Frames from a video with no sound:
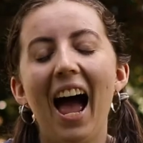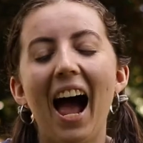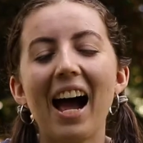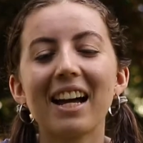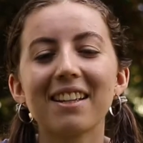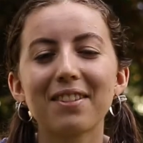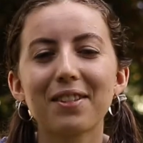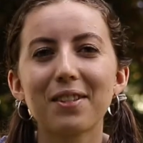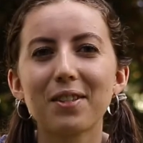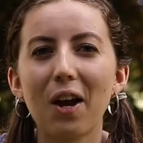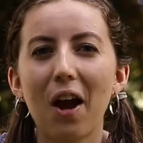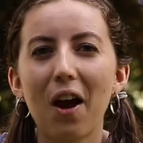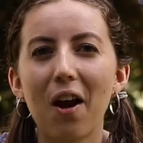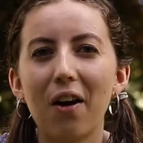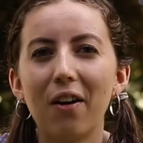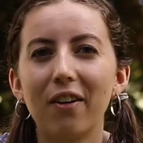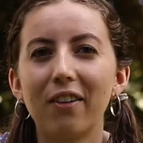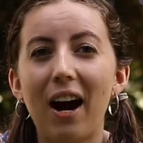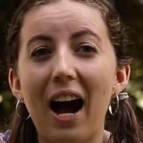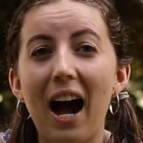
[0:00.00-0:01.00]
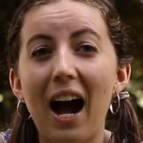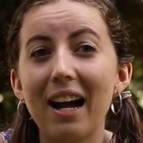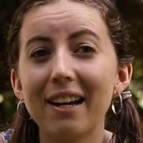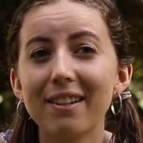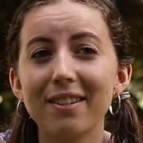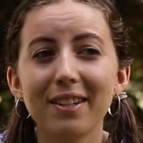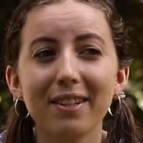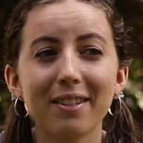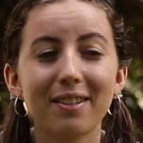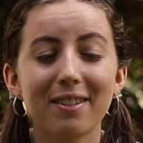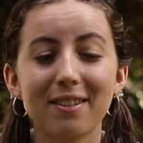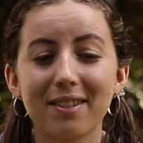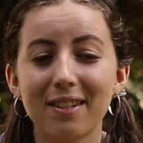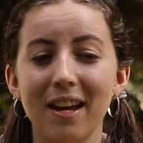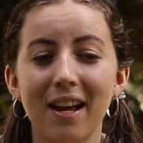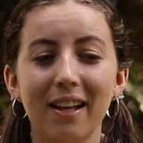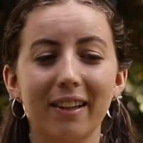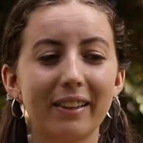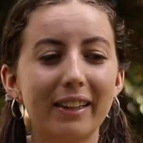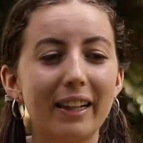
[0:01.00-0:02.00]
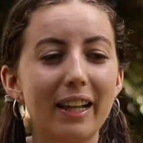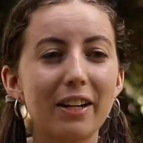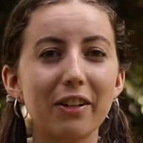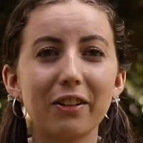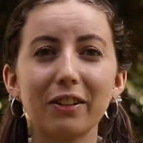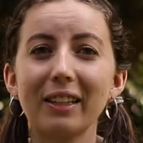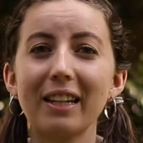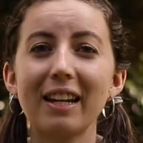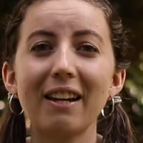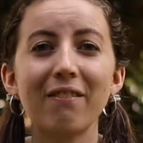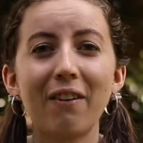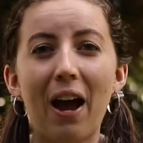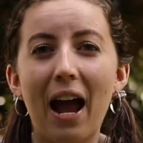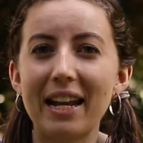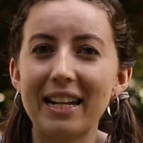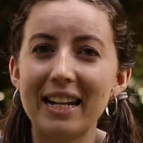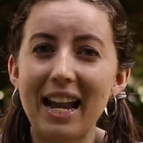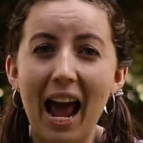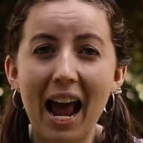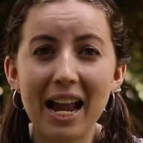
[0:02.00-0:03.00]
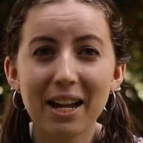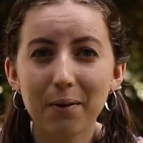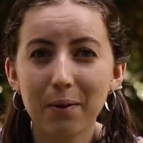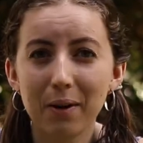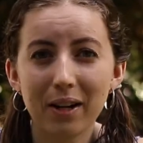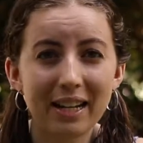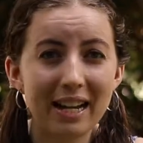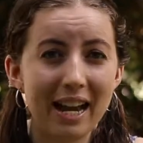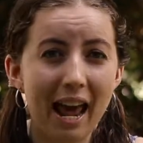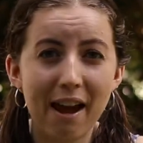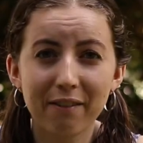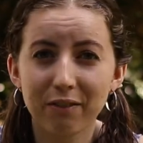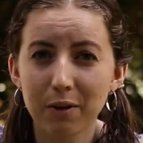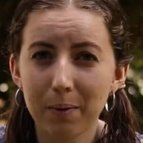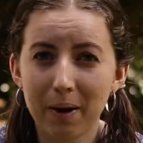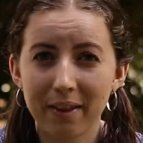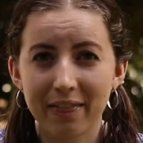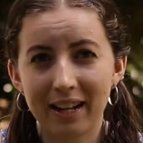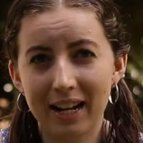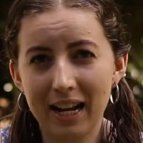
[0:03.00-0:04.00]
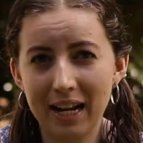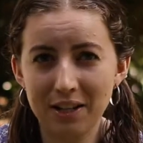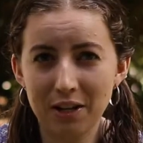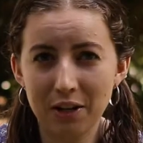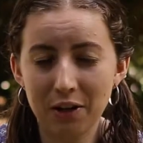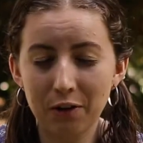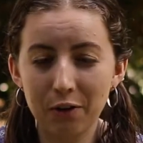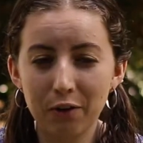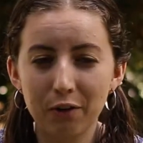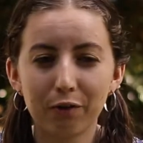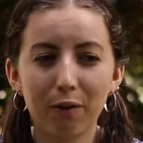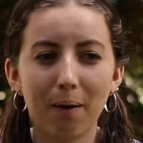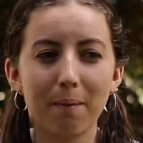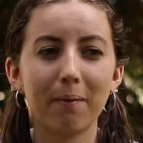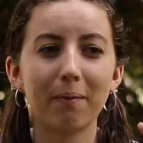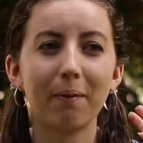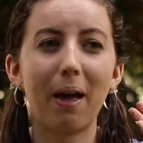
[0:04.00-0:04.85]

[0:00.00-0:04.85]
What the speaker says: And so I just literally invited anyone and everyone that I knew from